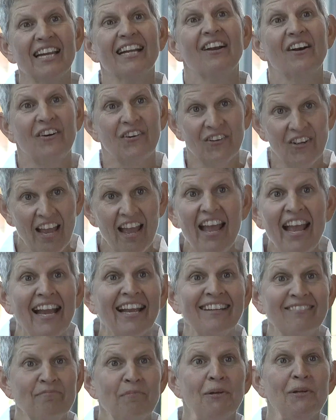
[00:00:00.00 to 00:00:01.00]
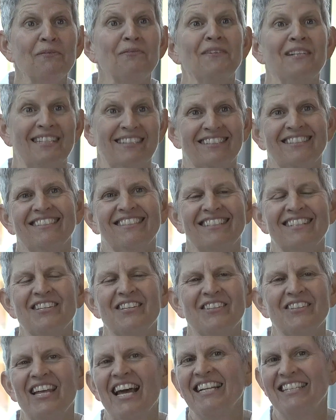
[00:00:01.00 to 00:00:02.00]
like, okay, perfect. You
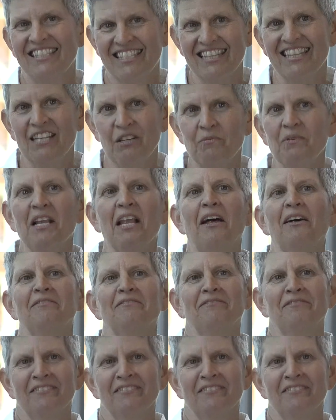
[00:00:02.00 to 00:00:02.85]
know, that's the thing we love.